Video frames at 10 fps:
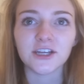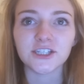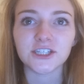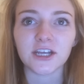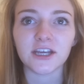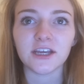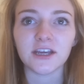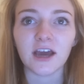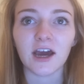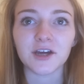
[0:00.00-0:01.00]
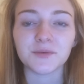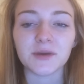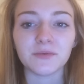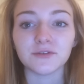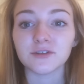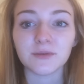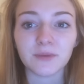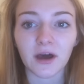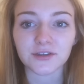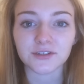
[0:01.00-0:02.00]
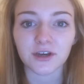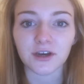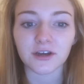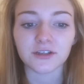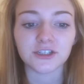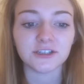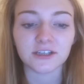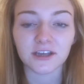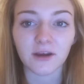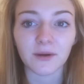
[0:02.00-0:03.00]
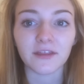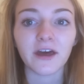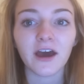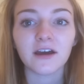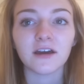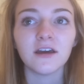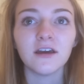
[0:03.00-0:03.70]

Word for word: She had people zooming past her, she didn't care about that.